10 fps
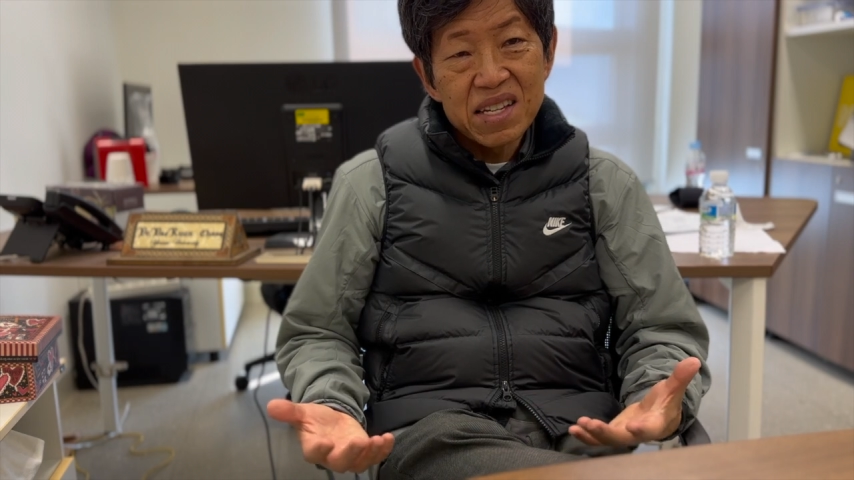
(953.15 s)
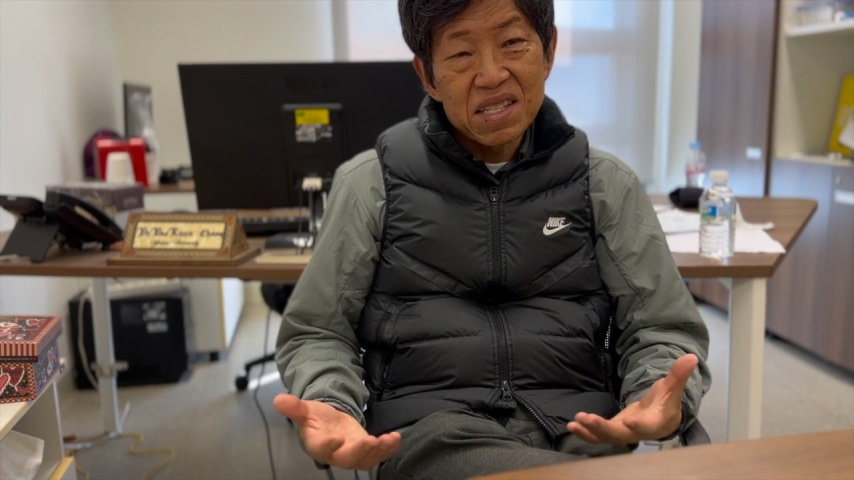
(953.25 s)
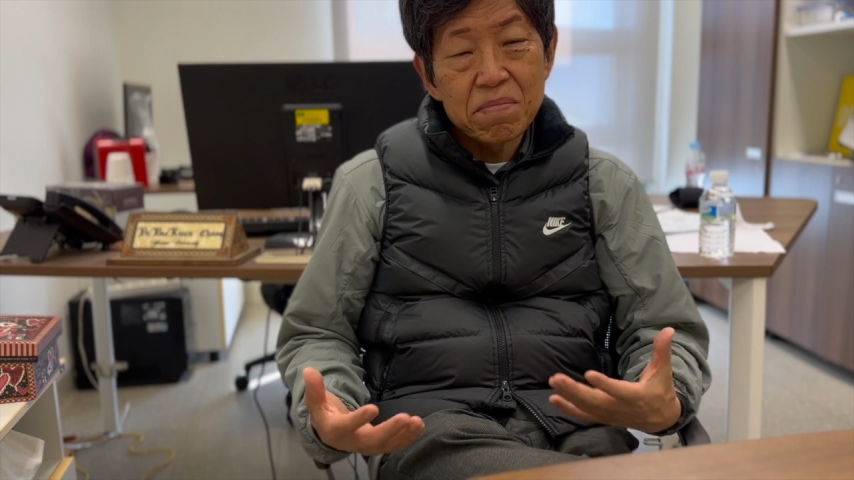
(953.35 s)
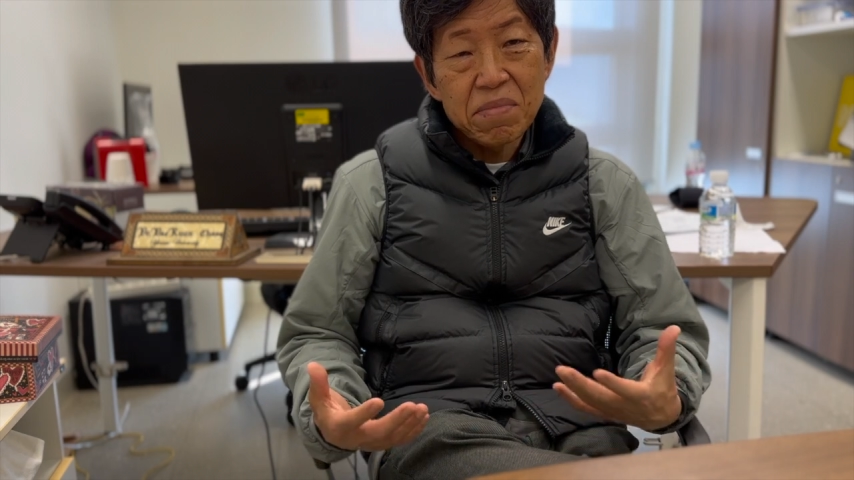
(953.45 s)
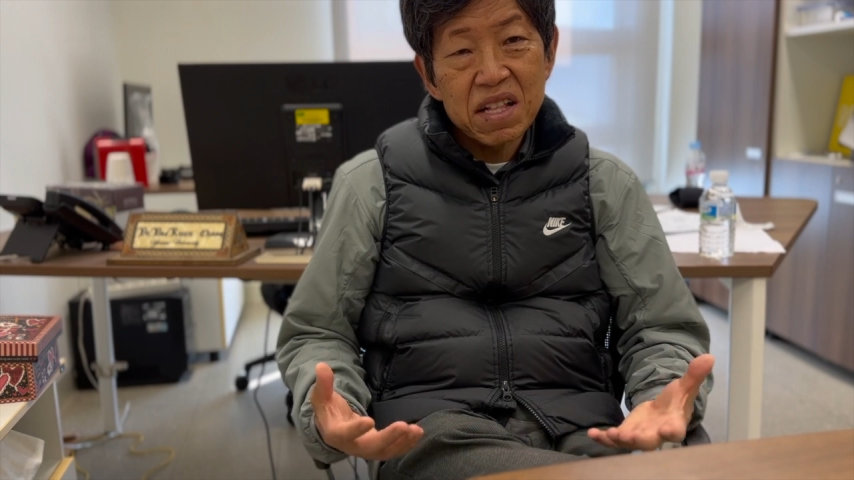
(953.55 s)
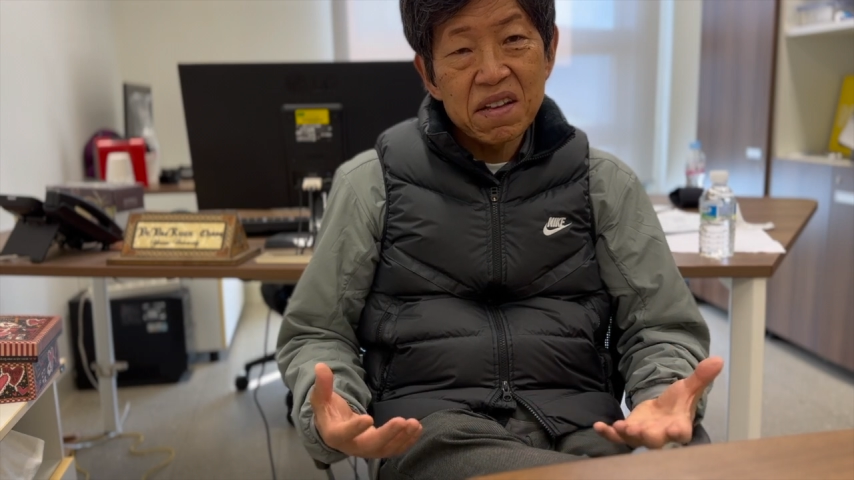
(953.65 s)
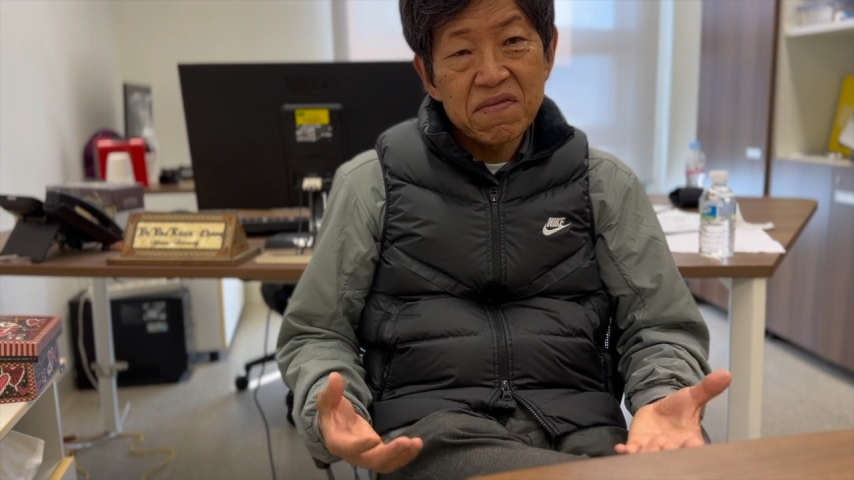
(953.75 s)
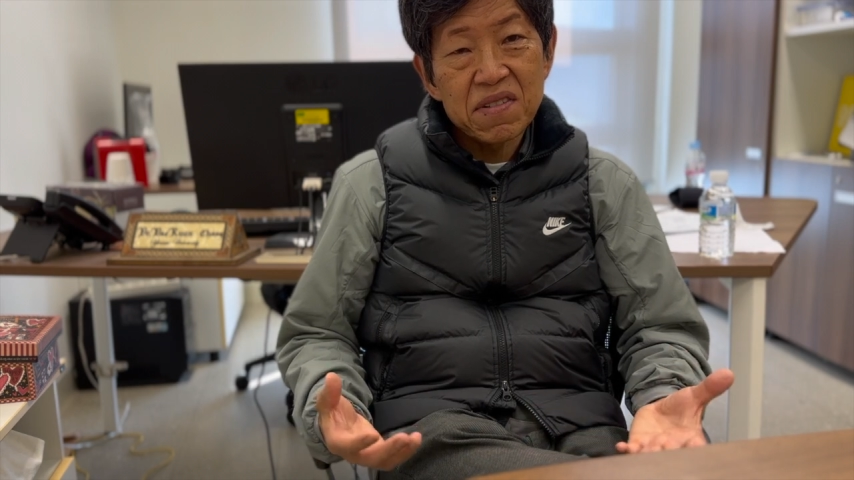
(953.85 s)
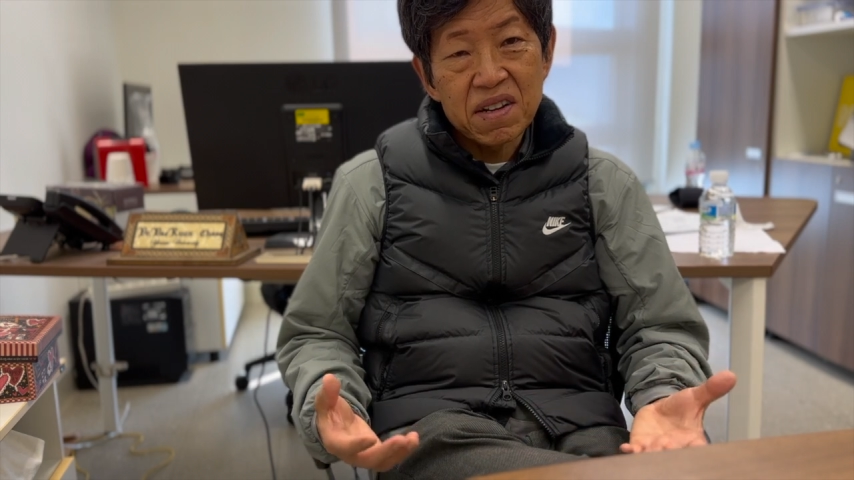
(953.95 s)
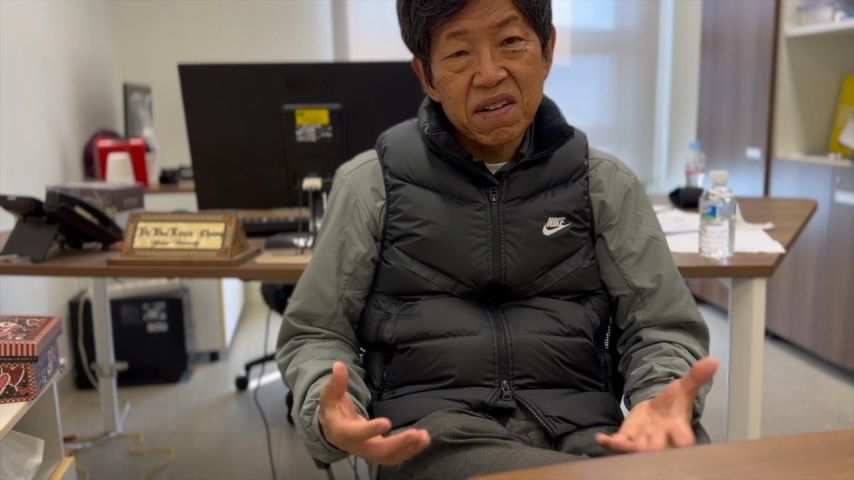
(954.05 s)
the
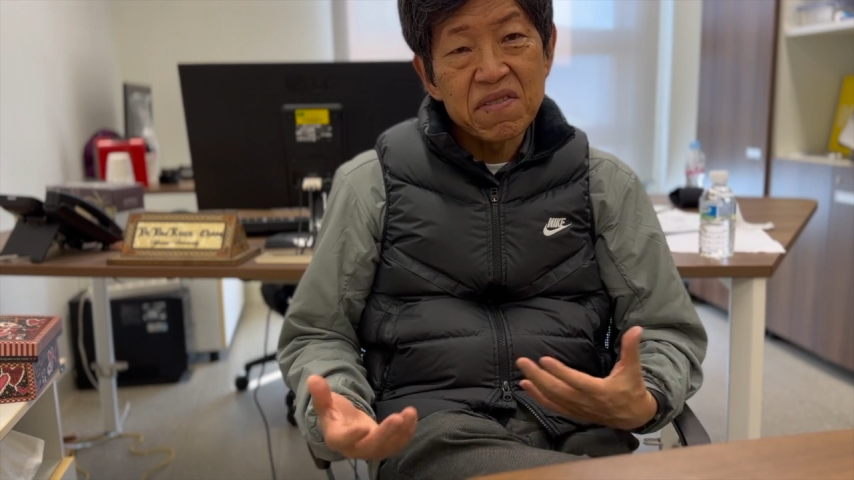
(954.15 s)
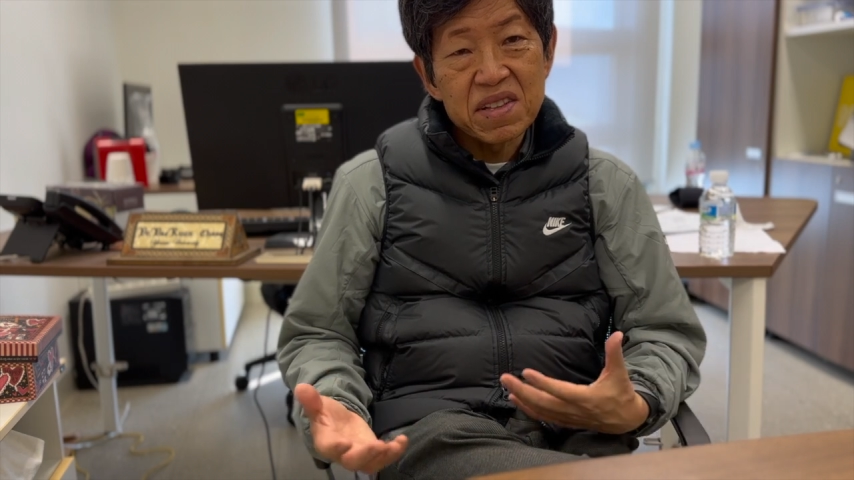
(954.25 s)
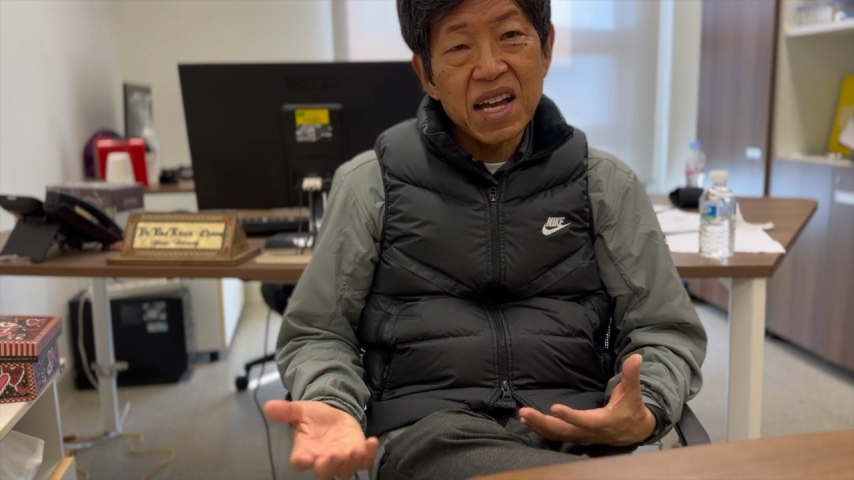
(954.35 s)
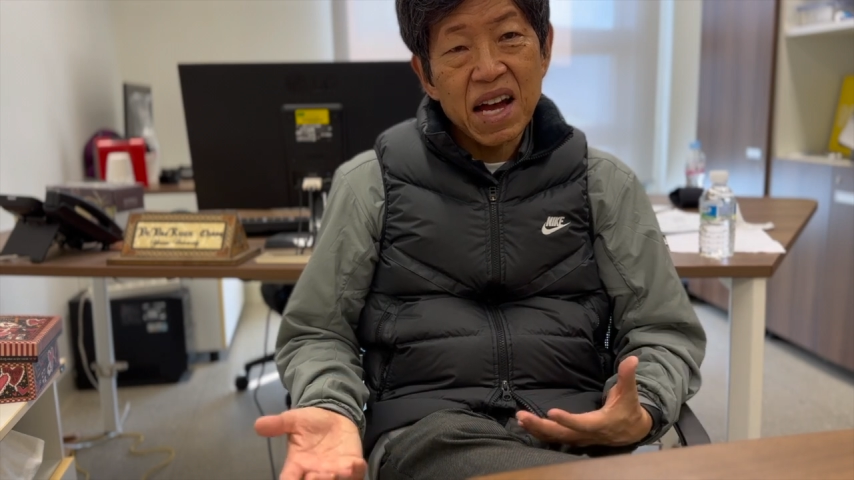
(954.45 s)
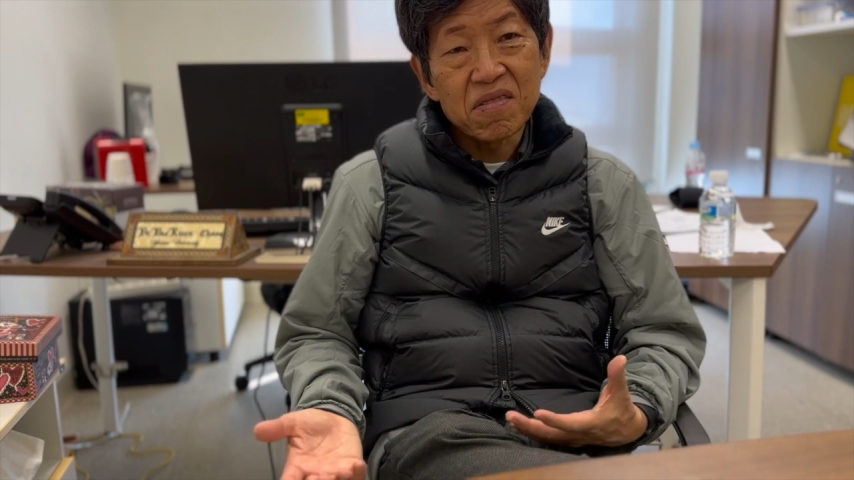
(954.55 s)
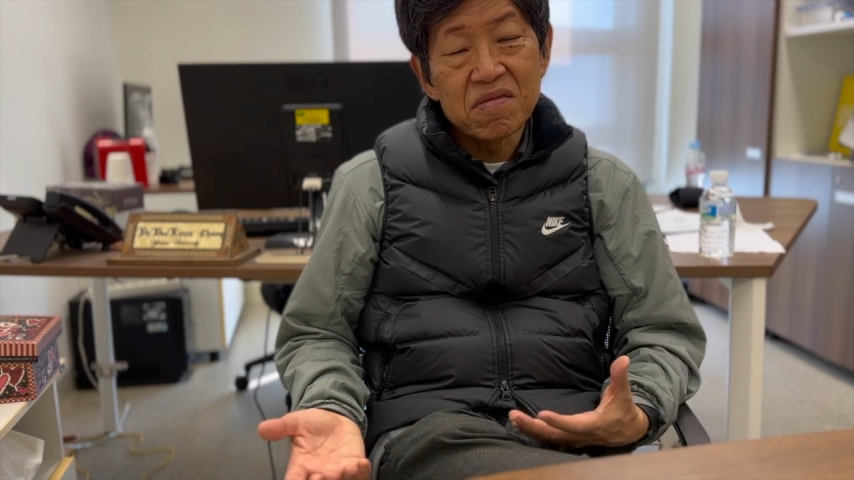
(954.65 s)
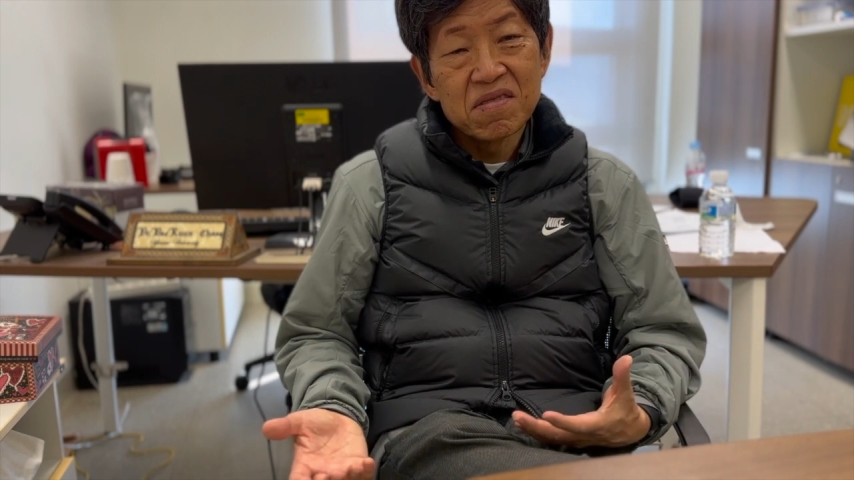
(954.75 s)
benefit of the doubt.